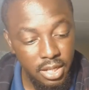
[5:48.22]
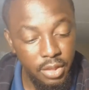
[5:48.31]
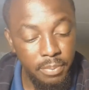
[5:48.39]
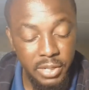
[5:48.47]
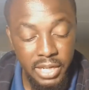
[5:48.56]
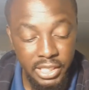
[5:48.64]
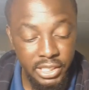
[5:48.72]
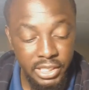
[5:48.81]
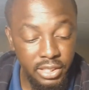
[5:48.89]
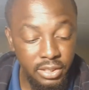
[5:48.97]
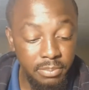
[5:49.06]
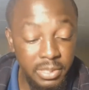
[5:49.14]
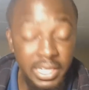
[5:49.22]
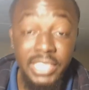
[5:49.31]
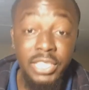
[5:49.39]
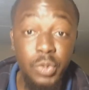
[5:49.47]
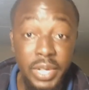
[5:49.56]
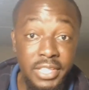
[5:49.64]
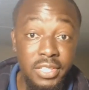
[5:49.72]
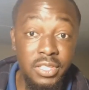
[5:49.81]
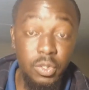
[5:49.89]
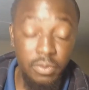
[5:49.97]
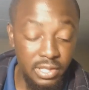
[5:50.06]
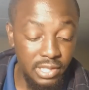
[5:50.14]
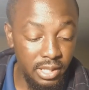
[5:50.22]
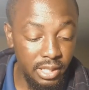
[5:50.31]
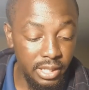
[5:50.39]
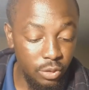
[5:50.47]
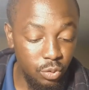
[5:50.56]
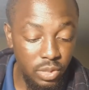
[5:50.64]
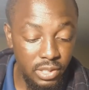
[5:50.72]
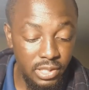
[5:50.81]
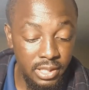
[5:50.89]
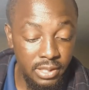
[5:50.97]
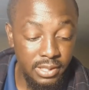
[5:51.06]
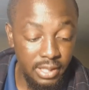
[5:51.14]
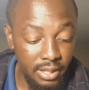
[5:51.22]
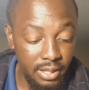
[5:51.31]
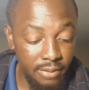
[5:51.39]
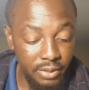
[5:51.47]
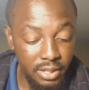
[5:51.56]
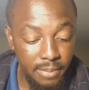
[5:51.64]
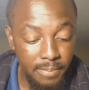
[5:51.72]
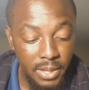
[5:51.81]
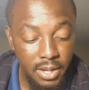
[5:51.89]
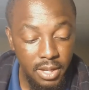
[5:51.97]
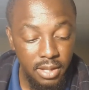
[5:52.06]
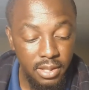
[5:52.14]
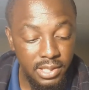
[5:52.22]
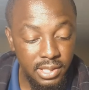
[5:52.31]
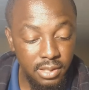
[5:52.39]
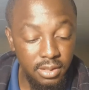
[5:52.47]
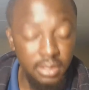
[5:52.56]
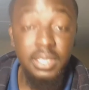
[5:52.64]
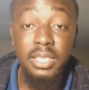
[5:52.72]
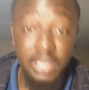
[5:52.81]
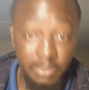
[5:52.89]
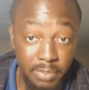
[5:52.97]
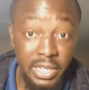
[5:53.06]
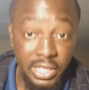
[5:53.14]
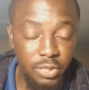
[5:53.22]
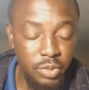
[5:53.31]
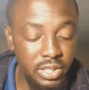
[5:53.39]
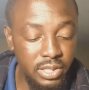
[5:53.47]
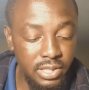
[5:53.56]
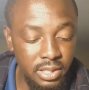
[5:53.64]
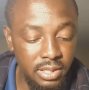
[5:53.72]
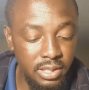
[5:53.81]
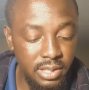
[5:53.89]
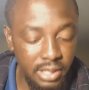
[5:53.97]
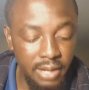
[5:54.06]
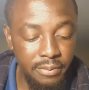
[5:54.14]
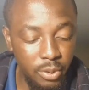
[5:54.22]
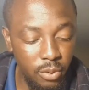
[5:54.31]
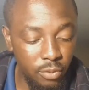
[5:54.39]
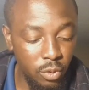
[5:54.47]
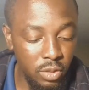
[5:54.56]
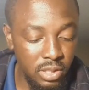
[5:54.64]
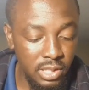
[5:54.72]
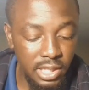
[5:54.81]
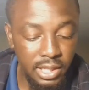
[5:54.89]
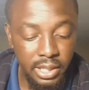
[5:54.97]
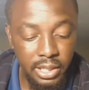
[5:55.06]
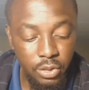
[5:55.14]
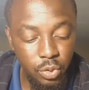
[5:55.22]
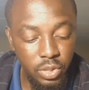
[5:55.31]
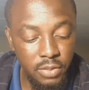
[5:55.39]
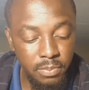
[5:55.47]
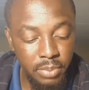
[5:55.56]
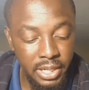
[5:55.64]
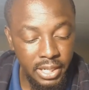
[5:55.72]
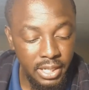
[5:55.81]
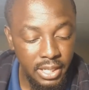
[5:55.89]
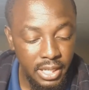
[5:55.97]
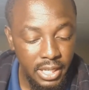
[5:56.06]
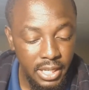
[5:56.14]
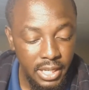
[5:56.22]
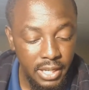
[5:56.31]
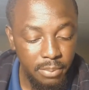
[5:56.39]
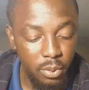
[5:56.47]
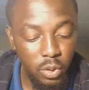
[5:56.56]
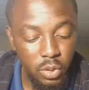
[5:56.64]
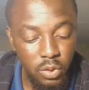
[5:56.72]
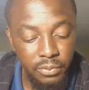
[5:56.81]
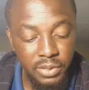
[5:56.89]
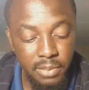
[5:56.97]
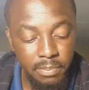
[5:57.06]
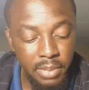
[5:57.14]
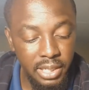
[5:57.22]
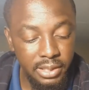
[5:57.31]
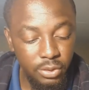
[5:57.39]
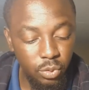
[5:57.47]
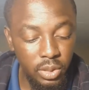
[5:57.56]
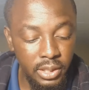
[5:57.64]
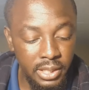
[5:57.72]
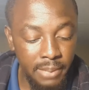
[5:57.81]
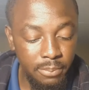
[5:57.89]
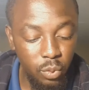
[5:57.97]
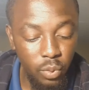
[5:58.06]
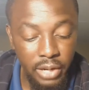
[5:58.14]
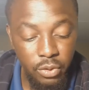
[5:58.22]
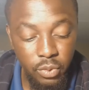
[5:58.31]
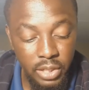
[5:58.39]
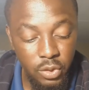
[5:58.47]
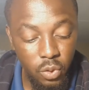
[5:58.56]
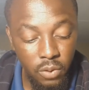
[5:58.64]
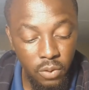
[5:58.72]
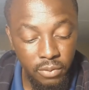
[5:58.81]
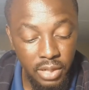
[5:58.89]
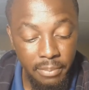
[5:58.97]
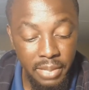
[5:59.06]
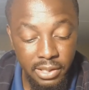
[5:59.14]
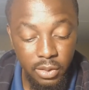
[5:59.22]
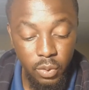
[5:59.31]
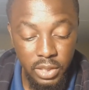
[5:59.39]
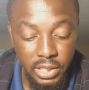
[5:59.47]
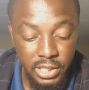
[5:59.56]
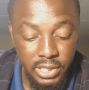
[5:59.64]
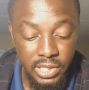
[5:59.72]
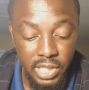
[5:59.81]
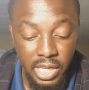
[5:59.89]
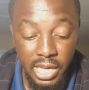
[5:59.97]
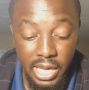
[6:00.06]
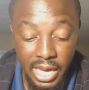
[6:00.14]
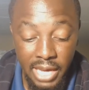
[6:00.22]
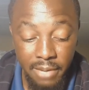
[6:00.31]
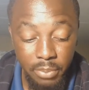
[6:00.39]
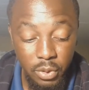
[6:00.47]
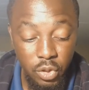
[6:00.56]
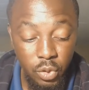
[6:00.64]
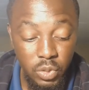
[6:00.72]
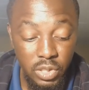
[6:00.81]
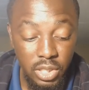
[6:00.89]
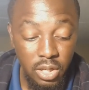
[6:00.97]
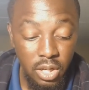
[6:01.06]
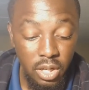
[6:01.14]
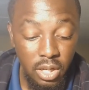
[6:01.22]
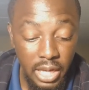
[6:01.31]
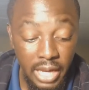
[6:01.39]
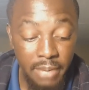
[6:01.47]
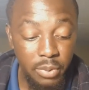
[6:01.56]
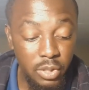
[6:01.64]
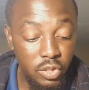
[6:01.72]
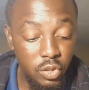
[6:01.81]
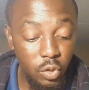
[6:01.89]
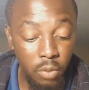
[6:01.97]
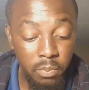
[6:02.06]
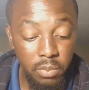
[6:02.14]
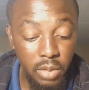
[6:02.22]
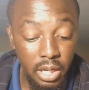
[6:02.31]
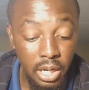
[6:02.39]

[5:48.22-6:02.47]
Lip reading: The production regions of the Santa Gertrudis in South Africa. The production regions in South Africa, of course. The Santa Gertrudis breed, because of its ability to adapt to wide range of climatic conditions are produced in all